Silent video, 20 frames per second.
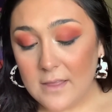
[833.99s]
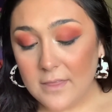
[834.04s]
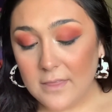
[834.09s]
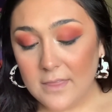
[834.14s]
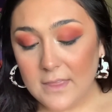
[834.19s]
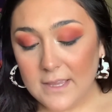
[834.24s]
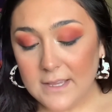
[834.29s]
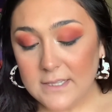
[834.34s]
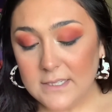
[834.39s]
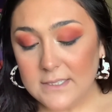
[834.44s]

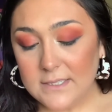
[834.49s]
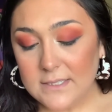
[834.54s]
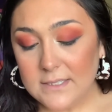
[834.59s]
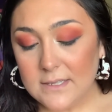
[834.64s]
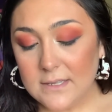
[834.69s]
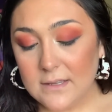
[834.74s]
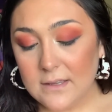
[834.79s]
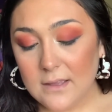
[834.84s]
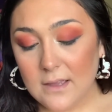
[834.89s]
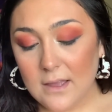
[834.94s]
This,
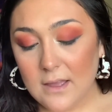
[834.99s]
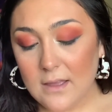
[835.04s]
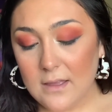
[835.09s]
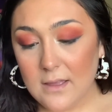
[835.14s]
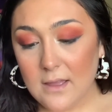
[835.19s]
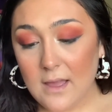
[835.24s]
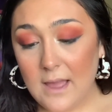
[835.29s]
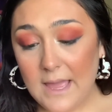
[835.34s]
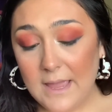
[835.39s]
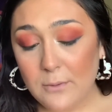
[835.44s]

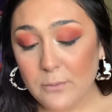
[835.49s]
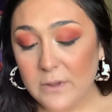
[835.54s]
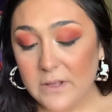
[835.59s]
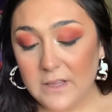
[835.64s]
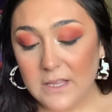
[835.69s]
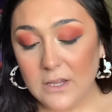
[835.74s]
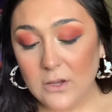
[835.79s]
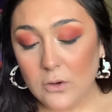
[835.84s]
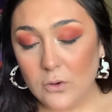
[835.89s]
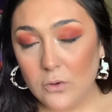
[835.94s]
I
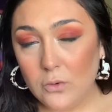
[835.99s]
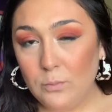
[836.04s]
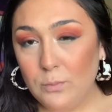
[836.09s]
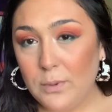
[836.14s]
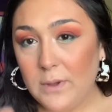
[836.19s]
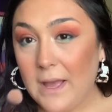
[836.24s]
really hope,